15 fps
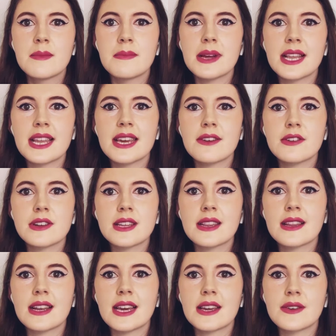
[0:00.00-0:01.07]
but later on in
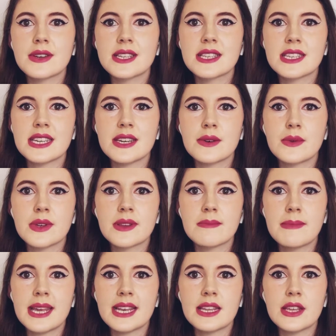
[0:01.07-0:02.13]
the language it was
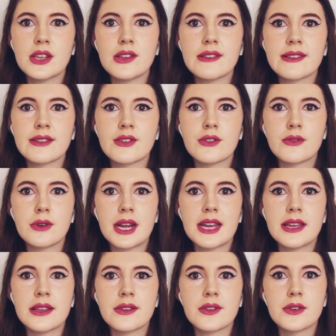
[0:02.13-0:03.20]
mainly used to
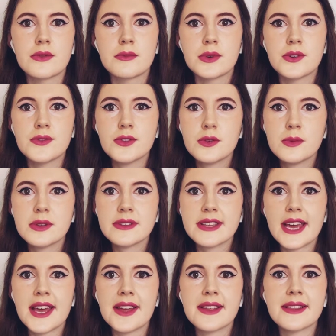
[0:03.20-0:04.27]
write sort of more formal
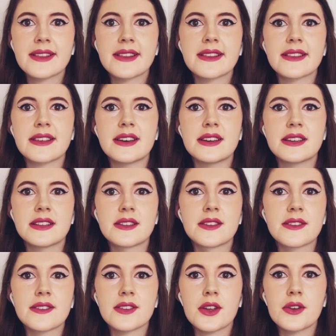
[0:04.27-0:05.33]
texts and
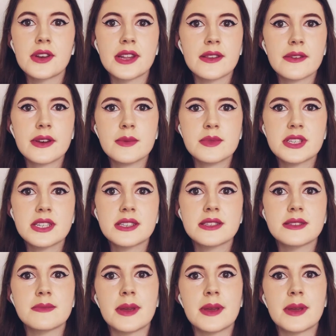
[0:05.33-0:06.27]
stone inscriptions,